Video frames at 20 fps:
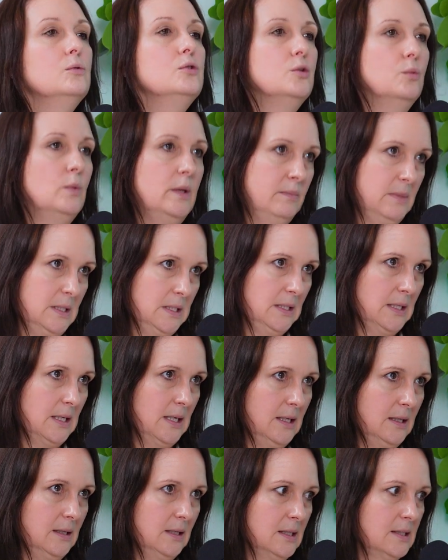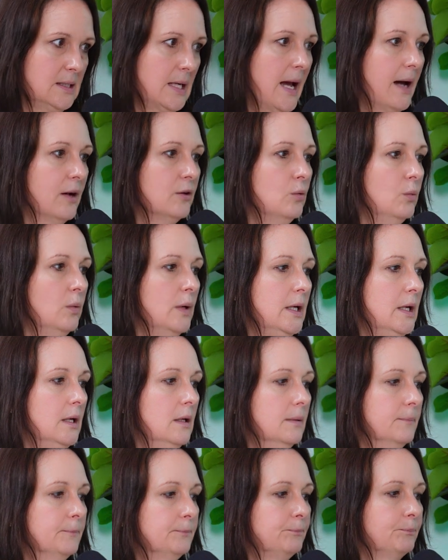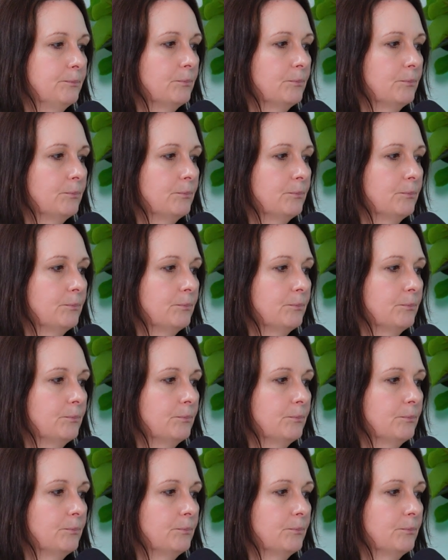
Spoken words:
do we mitigate this? How do we